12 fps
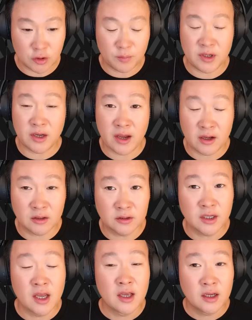to be
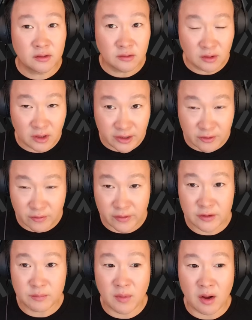held later
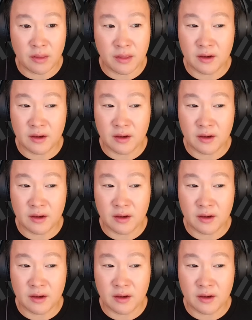this month.